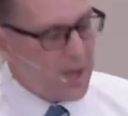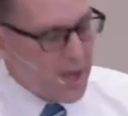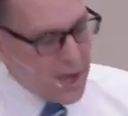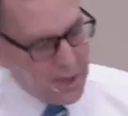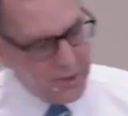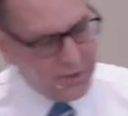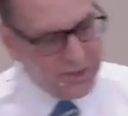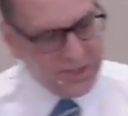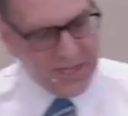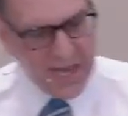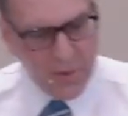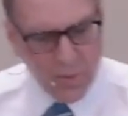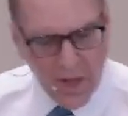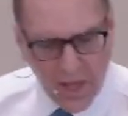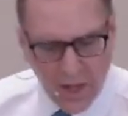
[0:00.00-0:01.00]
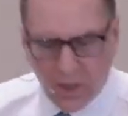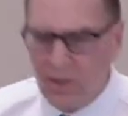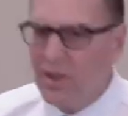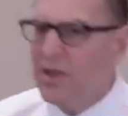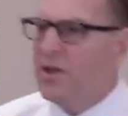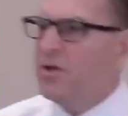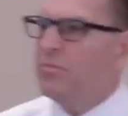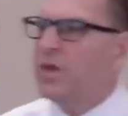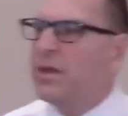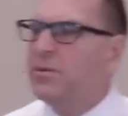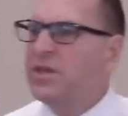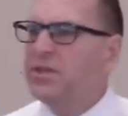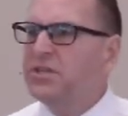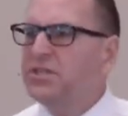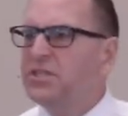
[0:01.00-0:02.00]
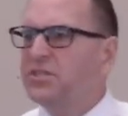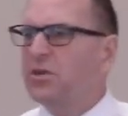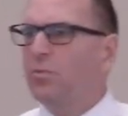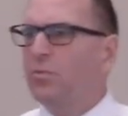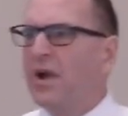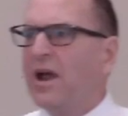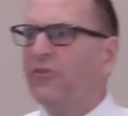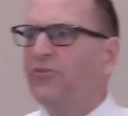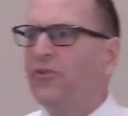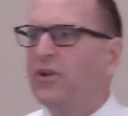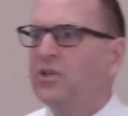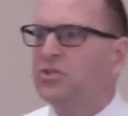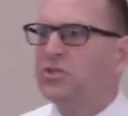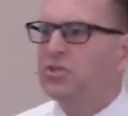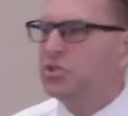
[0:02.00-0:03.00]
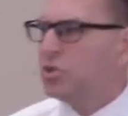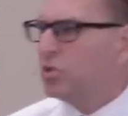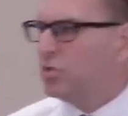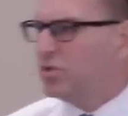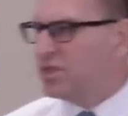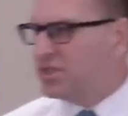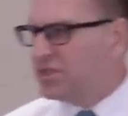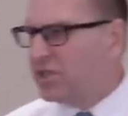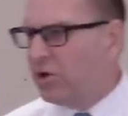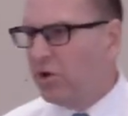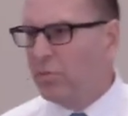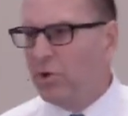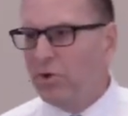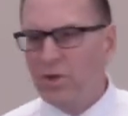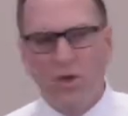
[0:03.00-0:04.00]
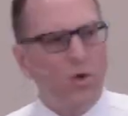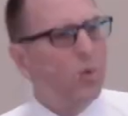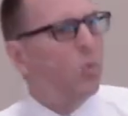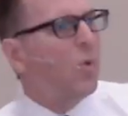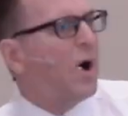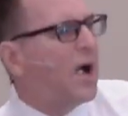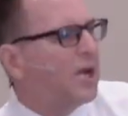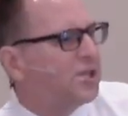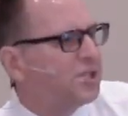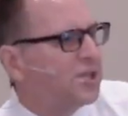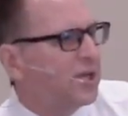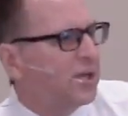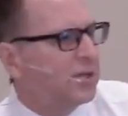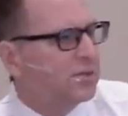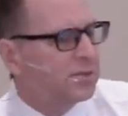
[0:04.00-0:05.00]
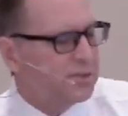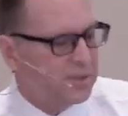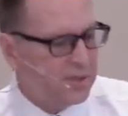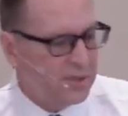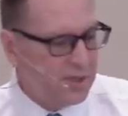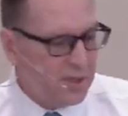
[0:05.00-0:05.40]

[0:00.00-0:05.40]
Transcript: Others say, well, maybe this is a reference to the ceremonial washings.